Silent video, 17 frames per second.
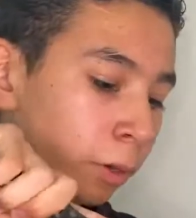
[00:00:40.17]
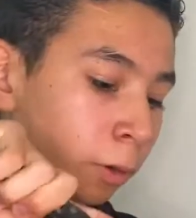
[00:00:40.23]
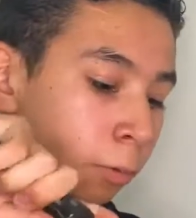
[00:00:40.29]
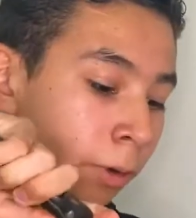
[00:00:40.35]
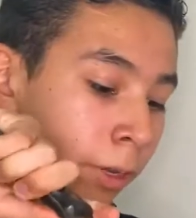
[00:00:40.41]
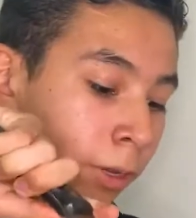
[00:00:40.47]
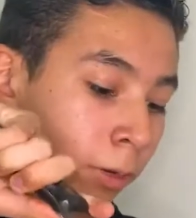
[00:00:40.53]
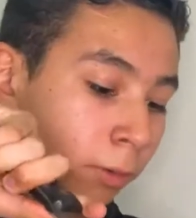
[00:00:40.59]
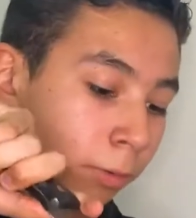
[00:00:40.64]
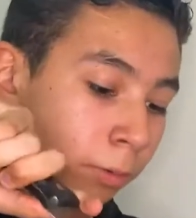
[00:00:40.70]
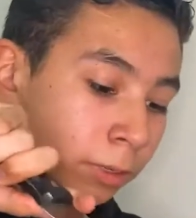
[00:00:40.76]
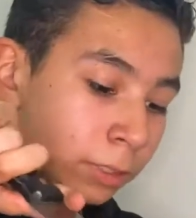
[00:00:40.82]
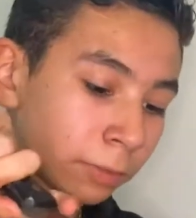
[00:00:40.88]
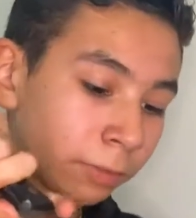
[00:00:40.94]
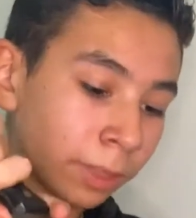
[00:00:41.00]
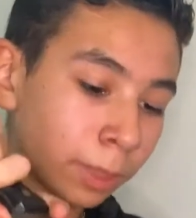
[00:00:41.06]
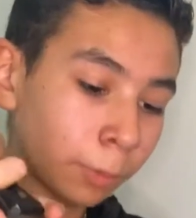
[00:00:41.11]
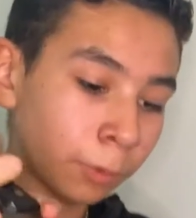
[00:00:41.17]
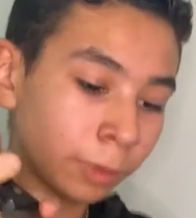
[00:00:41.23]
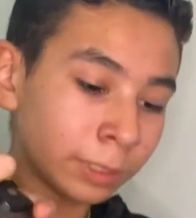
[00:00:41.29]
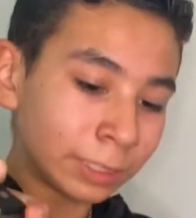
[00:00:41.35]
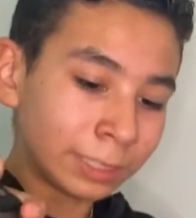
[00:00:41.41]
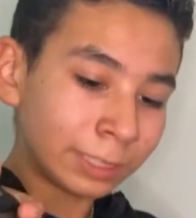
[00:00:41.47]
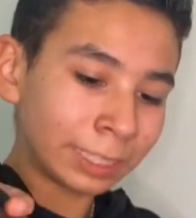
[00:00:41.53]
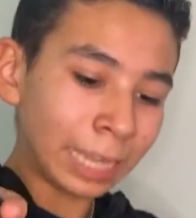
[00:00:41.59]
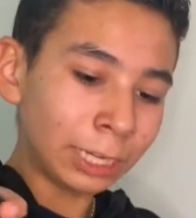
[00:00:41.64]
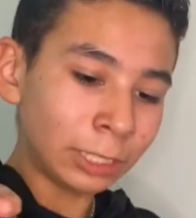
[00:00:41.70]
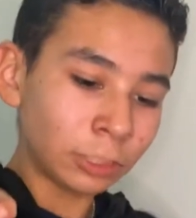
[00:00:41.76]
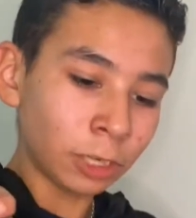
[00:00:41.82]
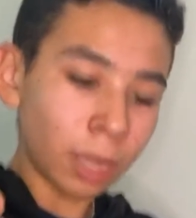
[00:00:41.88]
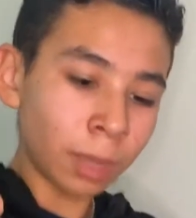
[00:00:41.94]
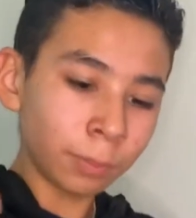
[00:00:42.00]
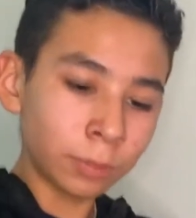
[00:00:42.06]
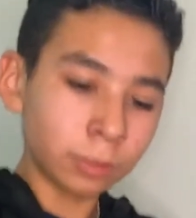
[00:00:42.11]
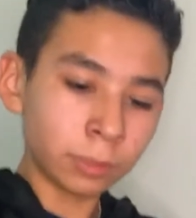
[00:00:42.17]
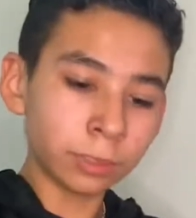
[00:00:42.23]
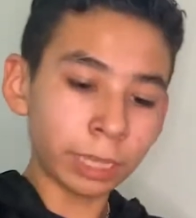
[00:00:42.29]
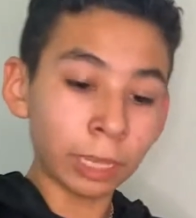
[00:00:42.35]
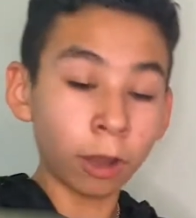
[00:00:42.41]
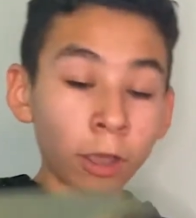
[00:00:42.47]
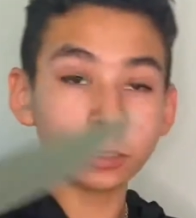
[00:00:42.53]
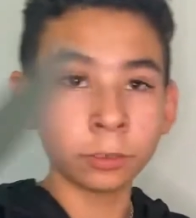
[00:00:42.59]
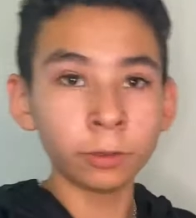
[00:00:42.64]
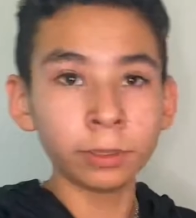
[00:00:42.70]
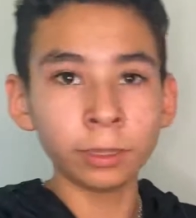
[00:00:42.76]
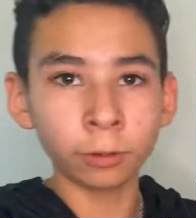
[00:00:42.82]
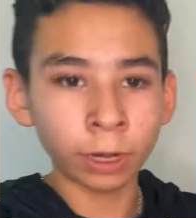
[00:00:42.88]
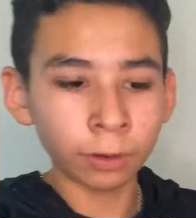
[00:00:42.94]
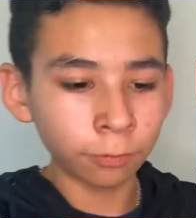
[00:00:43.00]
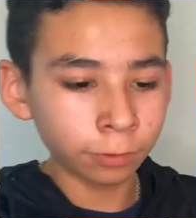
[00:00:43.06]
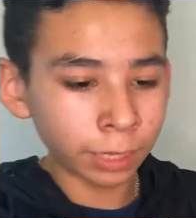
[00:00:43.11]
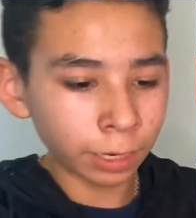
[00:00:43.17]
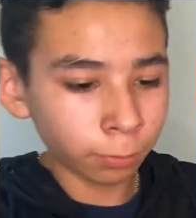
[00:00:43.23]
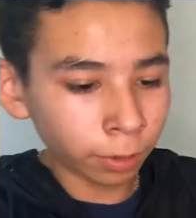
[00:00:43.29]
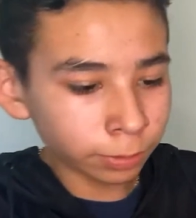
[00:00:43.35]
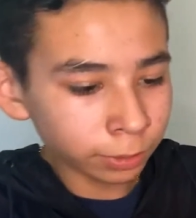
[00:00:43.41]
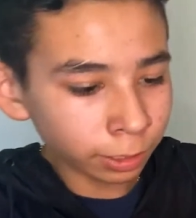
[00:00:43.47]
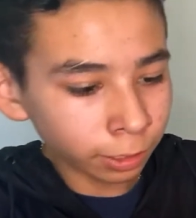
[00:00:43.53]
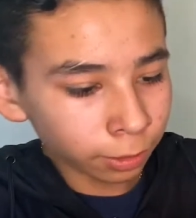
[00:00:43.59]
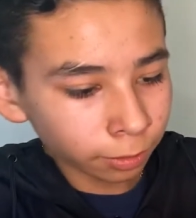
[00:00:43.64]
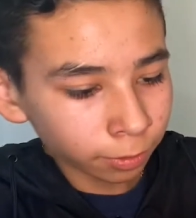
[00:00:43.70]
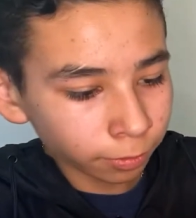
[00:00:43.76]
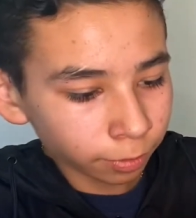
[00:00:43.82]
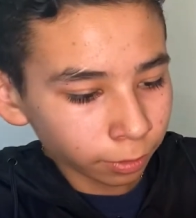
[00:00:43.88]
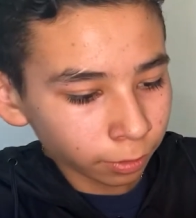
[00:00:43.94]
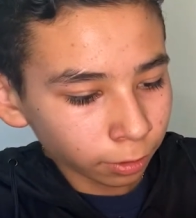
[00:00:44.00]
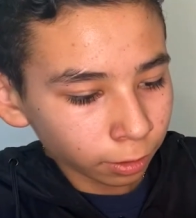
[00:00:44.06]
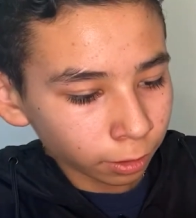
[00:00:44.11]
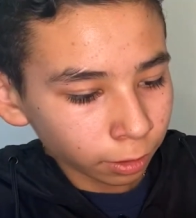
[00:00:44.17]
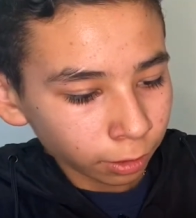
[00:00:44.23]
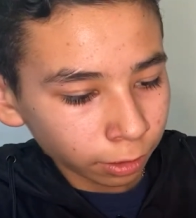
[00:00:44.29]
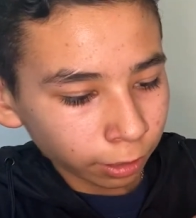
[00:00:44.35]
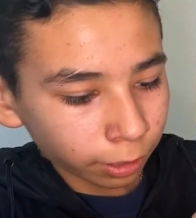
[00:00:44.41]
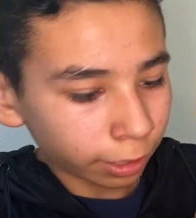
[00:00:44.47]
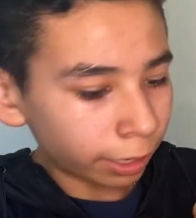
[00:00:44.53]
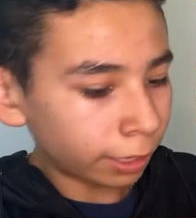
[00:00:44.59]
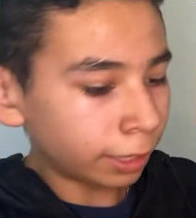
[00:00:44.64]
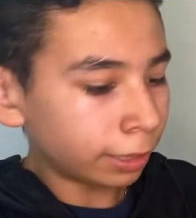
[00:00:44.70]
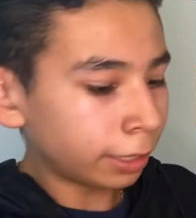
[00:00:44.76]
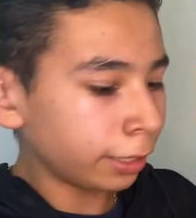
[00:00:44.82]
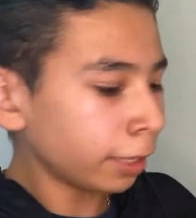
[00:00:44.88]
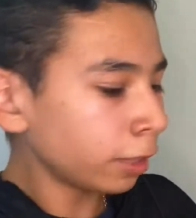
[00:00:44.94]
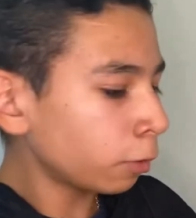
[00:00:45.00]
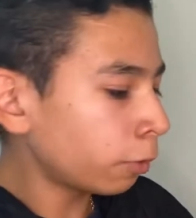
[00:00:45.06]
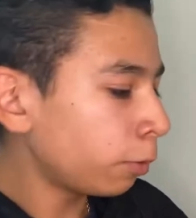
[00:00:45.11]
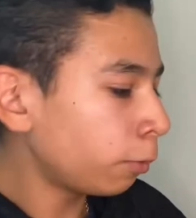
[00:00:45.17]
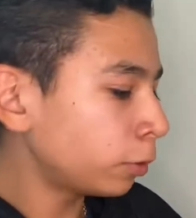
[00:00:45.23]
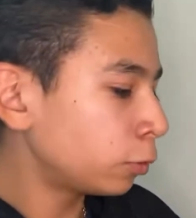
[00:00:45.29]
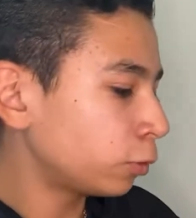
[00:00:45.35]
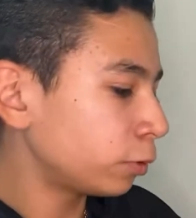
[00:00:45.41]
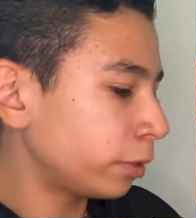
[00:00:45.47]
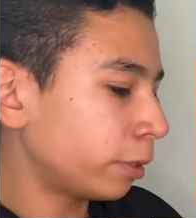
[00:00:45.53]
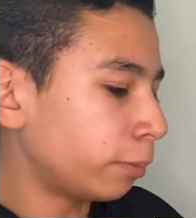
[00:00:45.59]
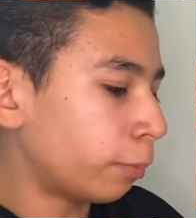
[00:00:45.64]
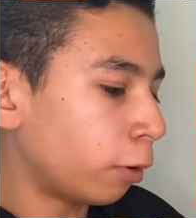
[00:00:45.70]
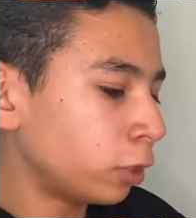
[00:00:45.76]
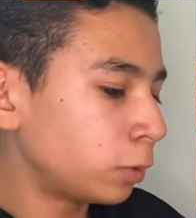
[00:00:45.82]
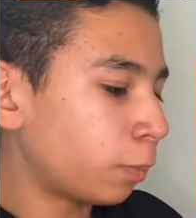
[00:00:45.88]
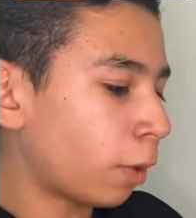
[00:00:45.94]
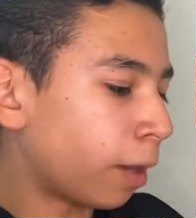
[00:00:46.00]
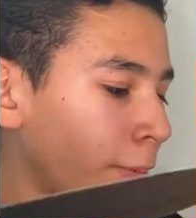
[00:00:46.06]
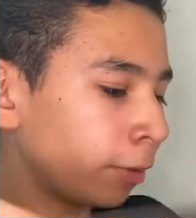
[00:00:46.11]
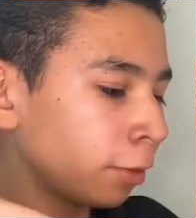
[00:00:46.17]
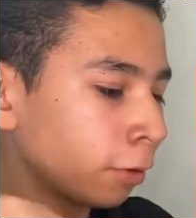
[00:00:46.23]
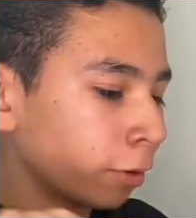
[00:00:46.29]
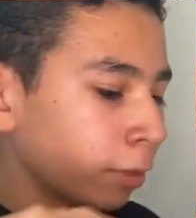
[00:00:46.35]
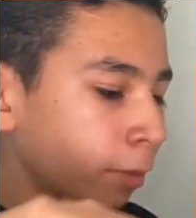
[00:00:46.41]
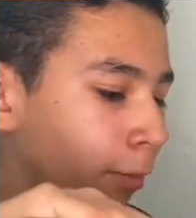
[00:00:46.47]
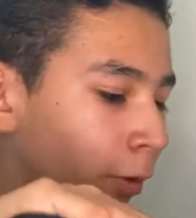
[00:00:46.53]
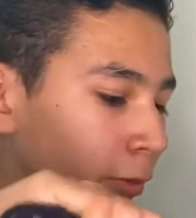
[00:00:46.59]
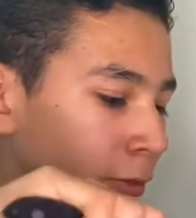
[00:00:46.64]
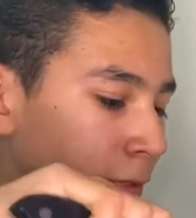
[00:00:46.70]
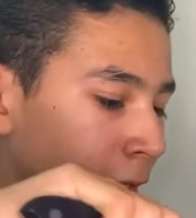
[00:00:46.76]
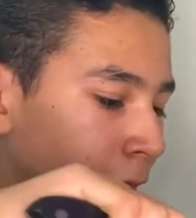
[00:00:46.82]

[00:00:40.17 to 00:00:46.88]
one was available in skate shops and also in the Grateful Dead website. And then the yellow one, which was the most popular or the most